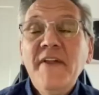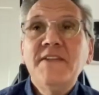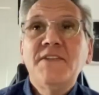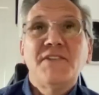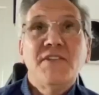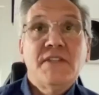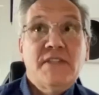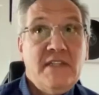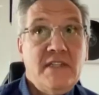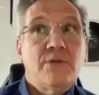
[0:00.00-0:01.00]
Spanish? That's
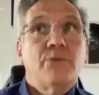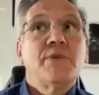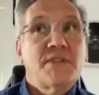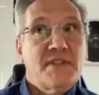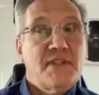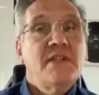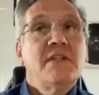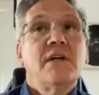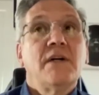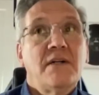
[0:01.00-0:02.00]
just it. It was
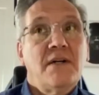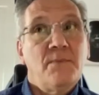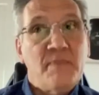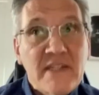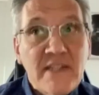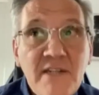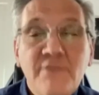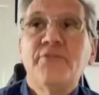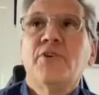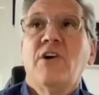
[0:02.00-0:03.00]
a big
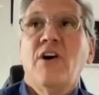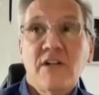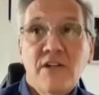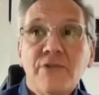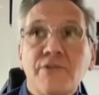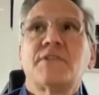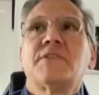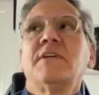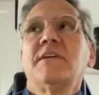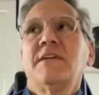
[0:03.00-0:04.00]
hit for Carlos
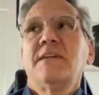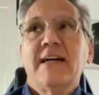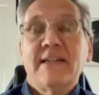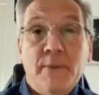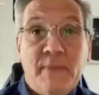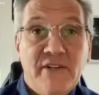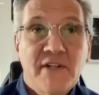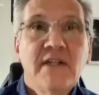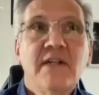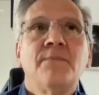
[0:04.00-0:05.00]
in Latin
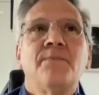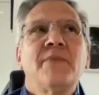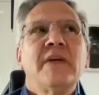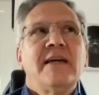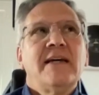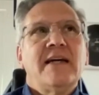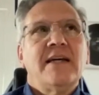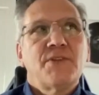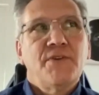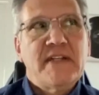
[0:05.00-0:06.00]
America,
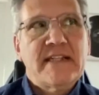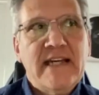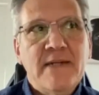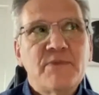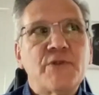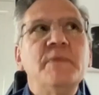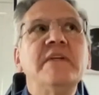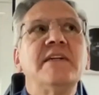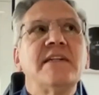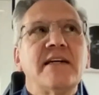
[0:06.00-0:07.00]
and so they came to
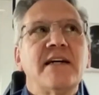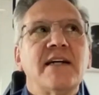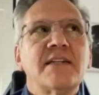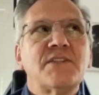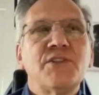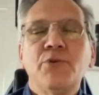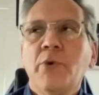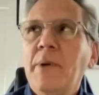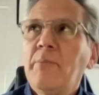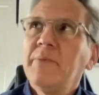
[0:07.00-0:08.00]
me, and I still
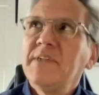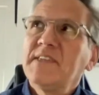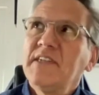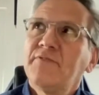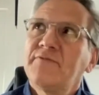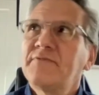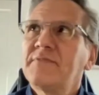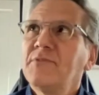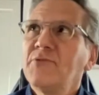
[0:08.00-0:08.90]
remember myself